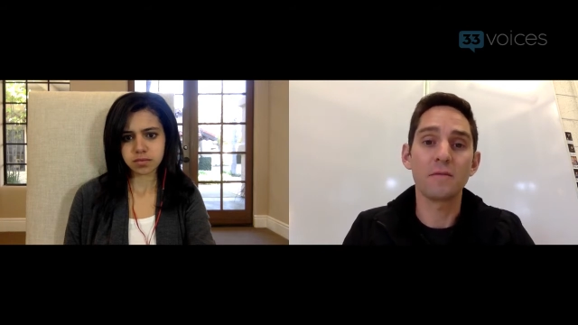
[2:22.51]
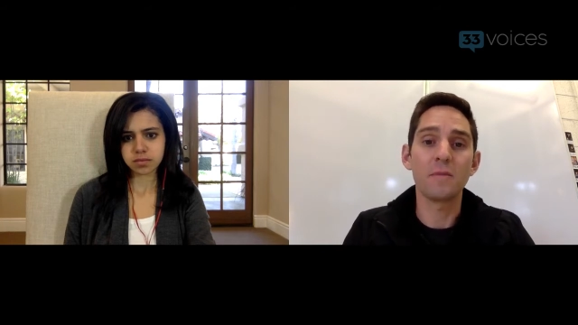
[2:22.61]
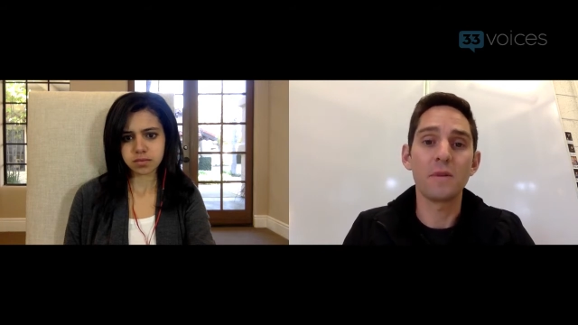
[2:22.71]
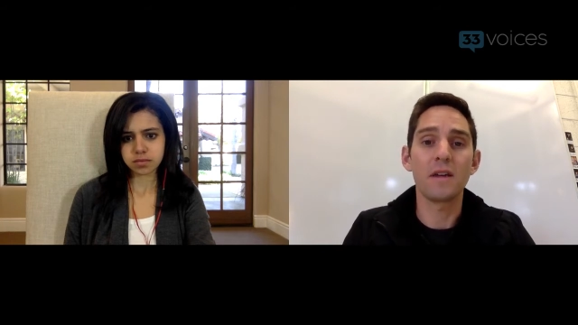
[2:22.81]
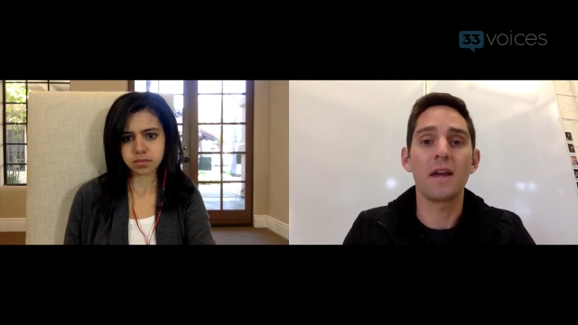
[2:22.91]

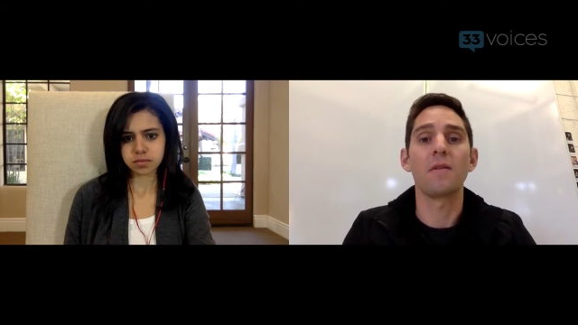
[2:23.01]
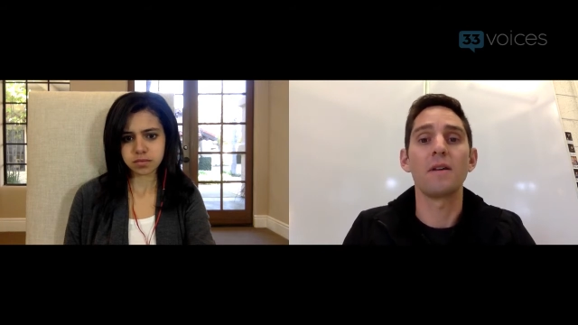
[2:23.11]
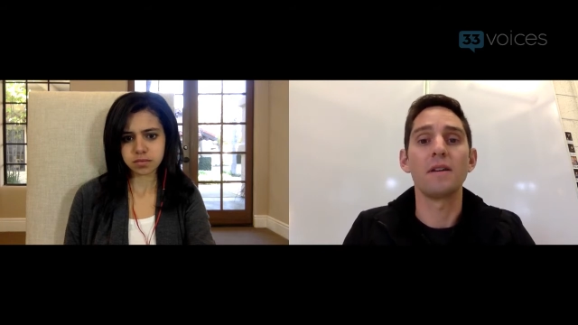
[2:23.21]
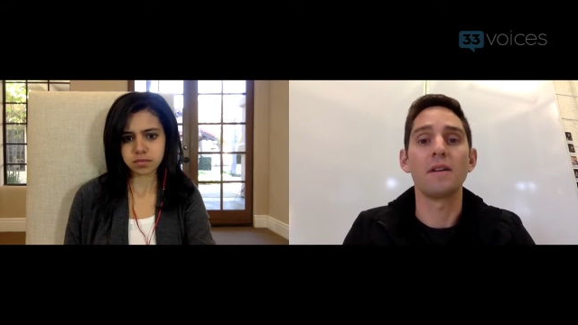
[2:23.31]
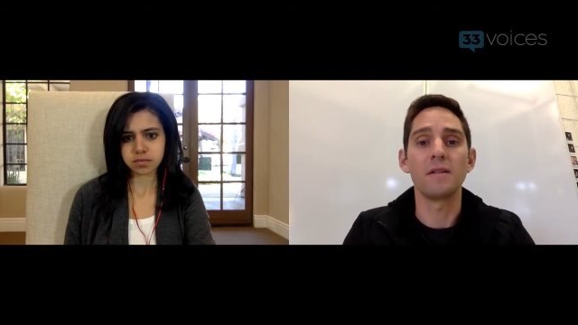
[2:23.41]
Speaker 1: would be and
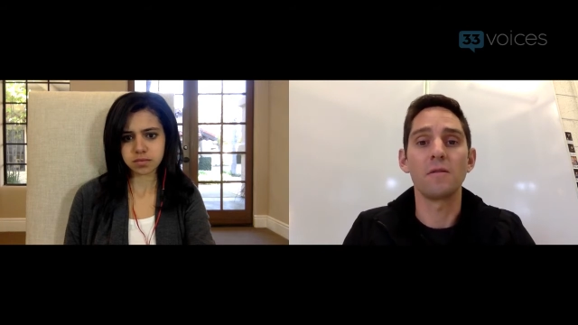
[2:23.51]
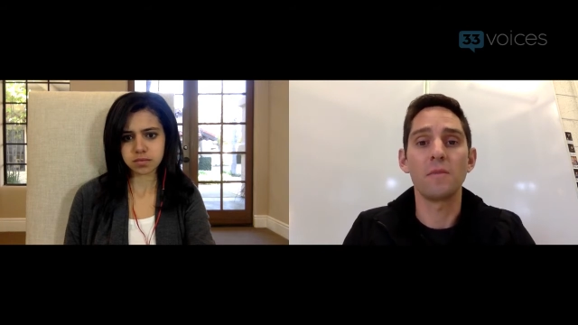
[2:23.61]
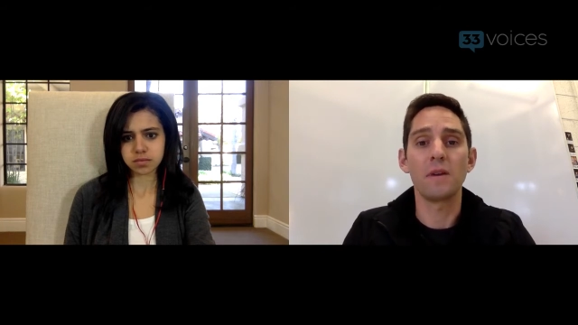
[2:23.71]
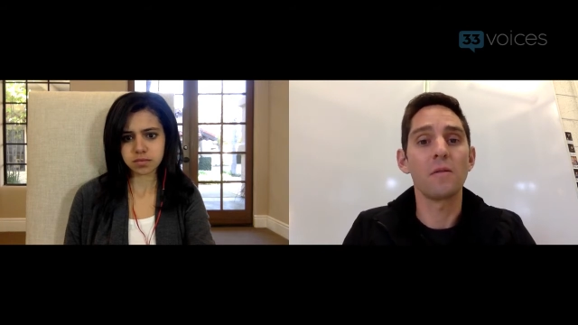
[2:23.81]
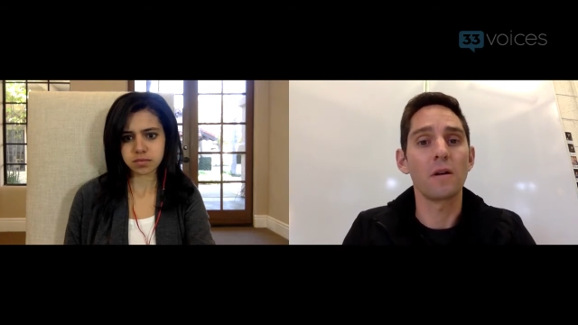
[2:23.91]
how easy it would
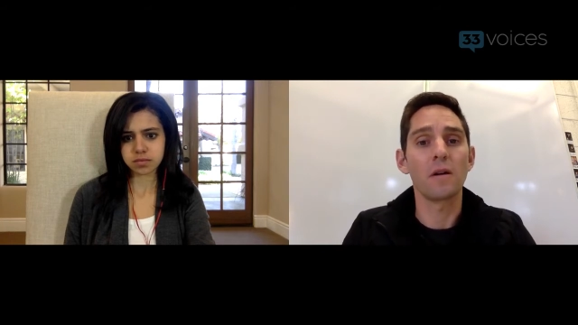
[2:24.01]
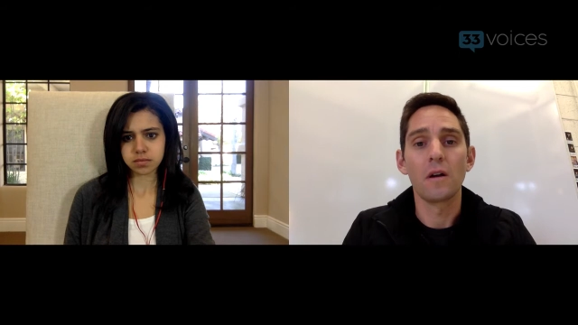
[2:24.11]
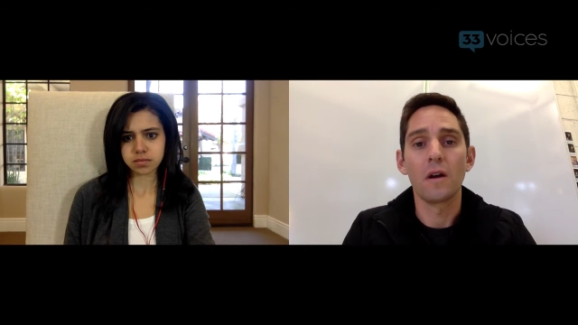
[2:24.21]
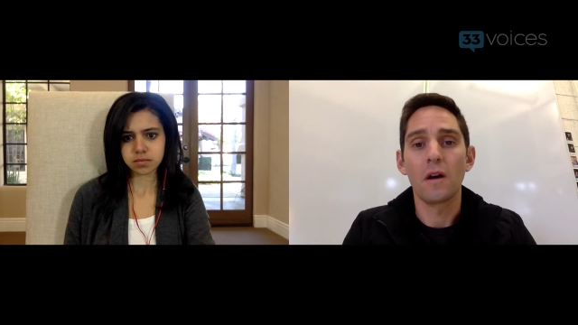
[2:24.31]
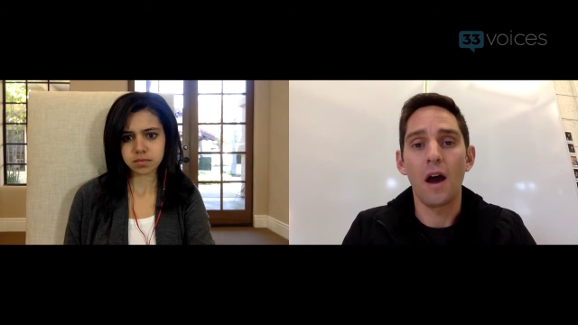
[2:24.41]
be
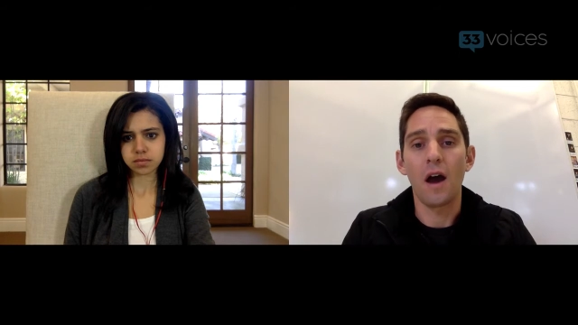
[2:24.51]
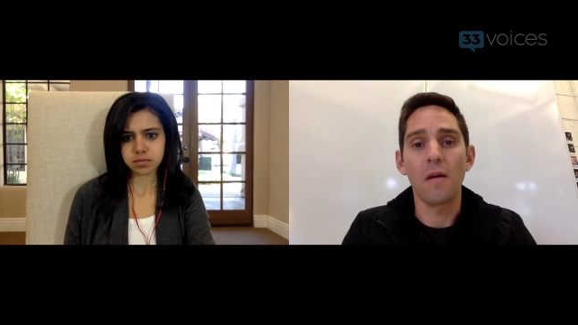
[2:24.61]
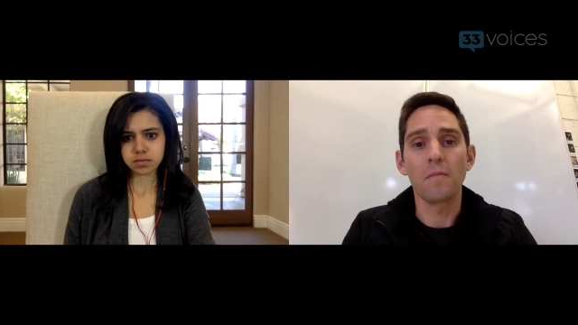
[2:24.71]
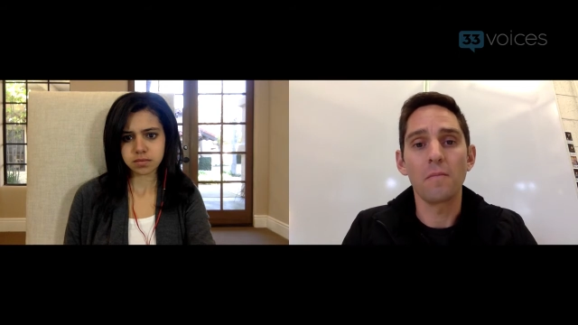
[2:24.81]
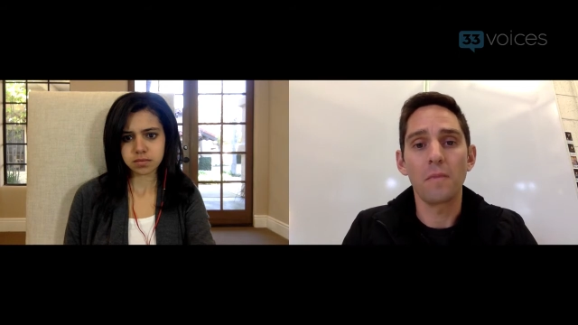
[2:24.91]
were
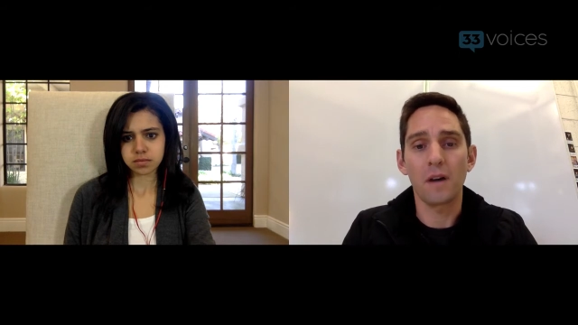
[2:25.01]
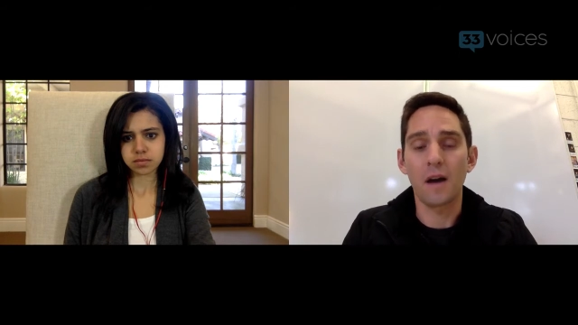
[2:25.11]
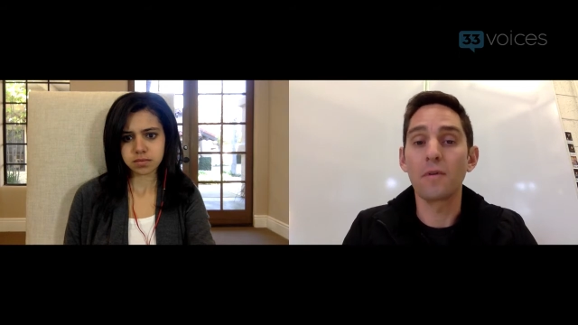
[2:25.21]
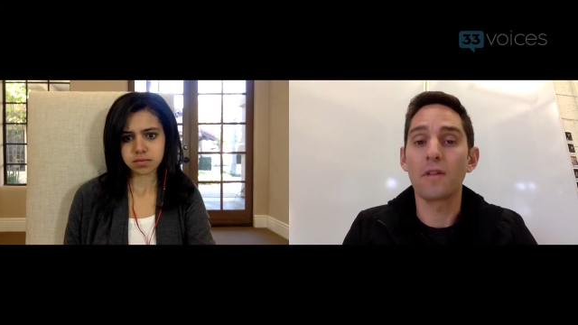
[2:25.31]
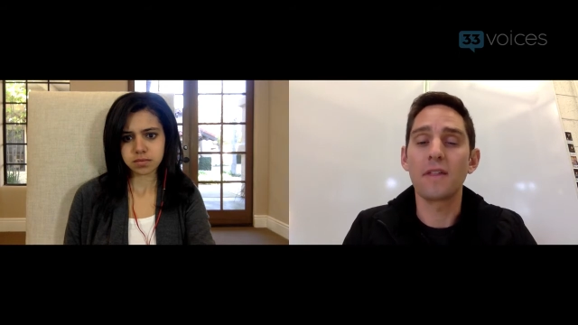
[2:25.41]
a
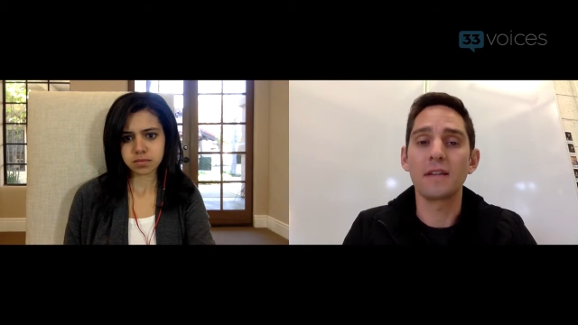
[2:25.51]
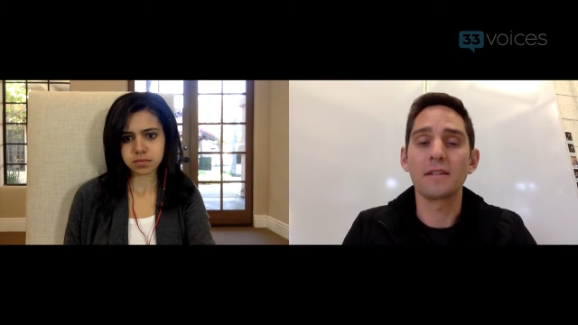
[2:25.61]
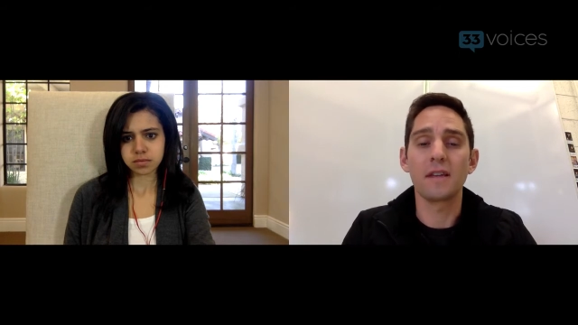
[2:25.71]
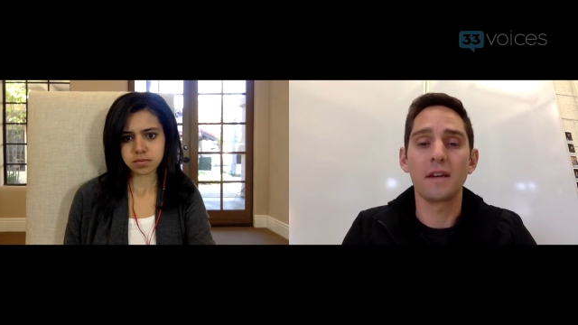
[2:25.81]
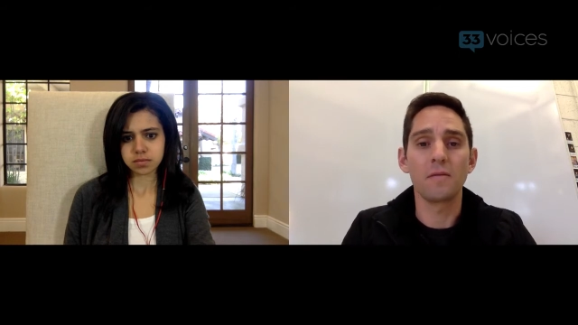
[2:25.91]
couple of the
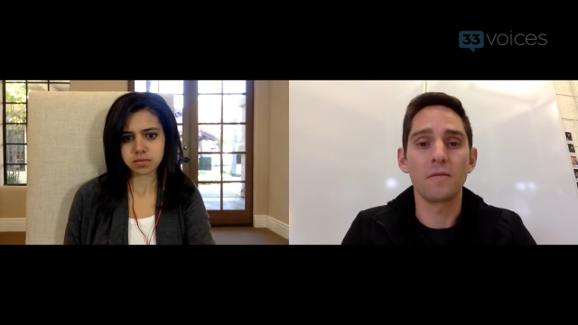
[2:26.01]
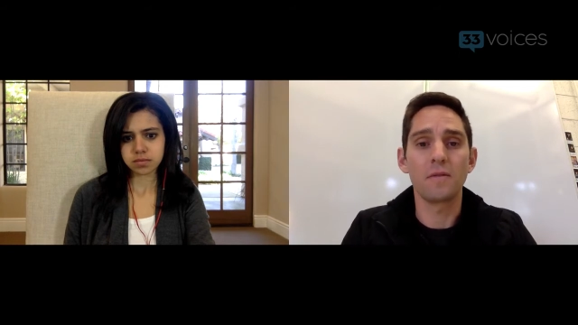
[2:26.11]
things that